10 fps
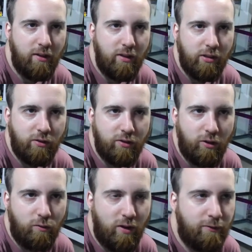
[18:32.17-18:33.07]
Those
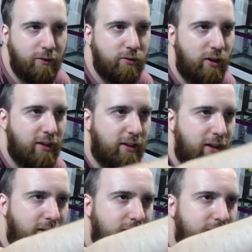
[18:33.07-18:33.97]
little ruffles right
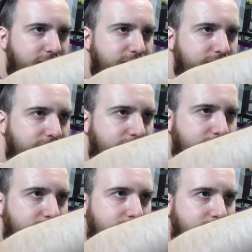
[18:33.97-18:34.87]
there.
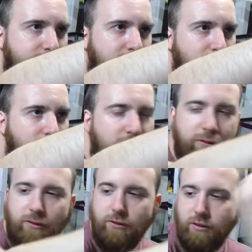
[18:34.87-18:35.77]
Little
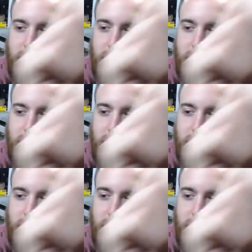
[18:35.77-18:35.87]
ruffles.